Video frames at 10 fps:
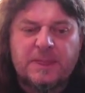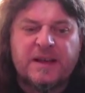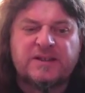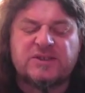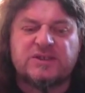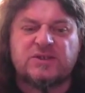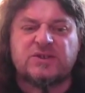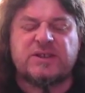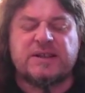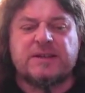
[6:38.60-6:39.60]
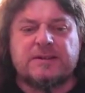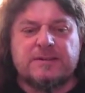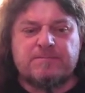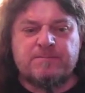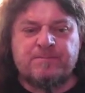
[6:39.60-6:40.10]
And it's interesting that
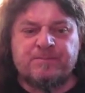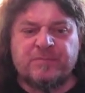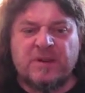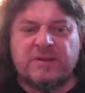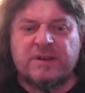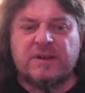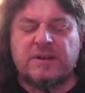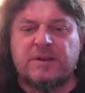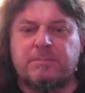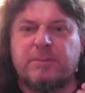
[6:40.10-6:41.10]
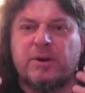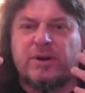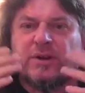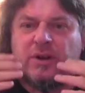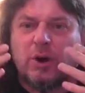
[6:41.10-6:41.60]
the
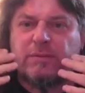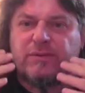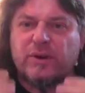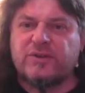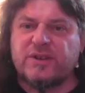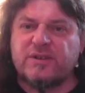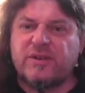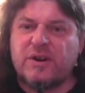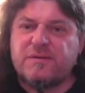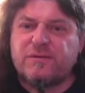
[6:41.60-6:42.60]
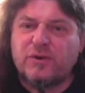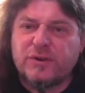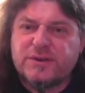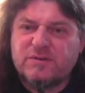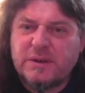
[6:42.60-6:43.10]
burn up front, on the very
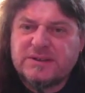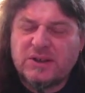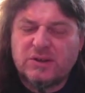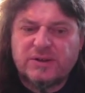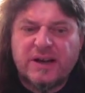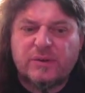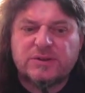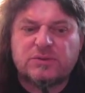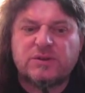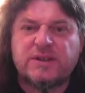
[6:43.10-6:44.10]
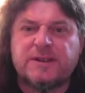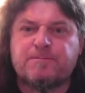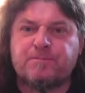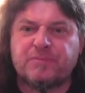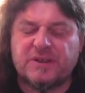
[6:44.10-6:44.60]
front of my tongue now, is really
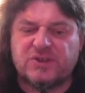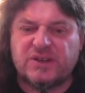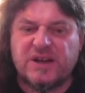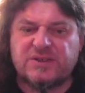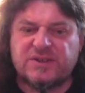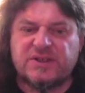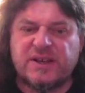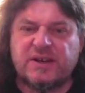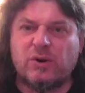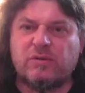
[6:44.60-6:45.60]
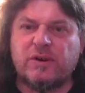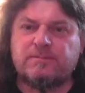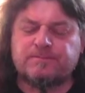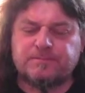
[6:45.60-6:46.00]
starting to take over.